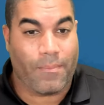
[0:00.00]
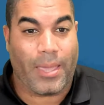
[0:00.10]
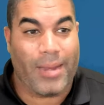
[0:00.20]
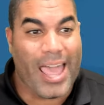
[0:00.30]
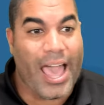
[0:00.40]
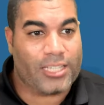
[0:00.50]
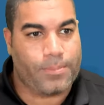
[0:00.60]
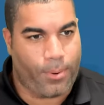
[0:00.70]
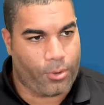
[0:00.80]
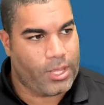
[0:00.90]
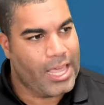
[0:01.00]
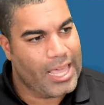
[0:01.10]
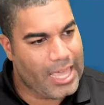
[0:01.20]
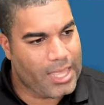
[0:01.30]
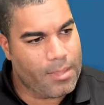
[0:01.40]
became an expert
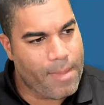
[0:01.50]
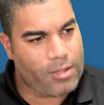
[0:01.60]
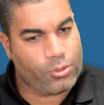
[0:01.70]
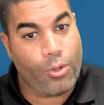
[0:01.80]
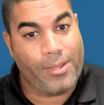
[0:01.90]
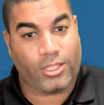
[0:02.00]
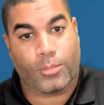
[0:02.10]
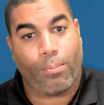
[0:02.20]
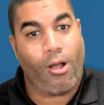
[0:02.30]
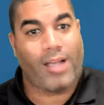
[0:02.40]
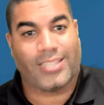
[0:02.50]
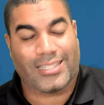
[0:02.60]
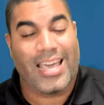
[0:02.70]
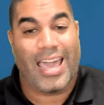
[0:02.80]
in the medical school admissions process